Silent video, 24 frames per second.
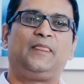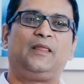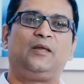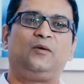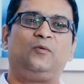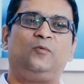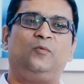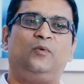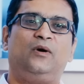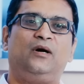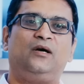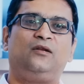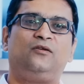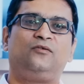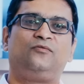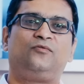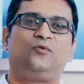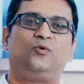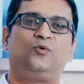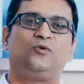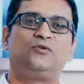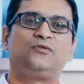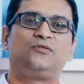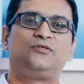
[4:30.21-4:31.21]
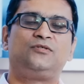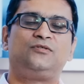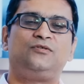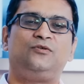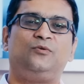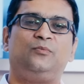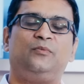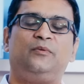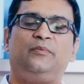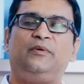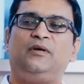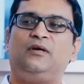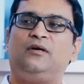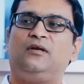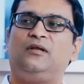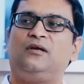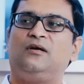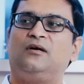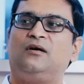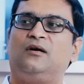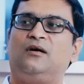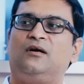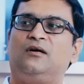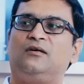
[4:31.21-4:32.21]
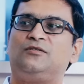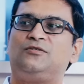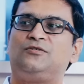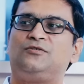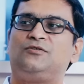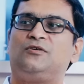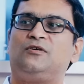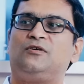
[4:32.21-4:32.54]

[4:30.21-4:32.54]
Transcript: while of course you may be hitting a hard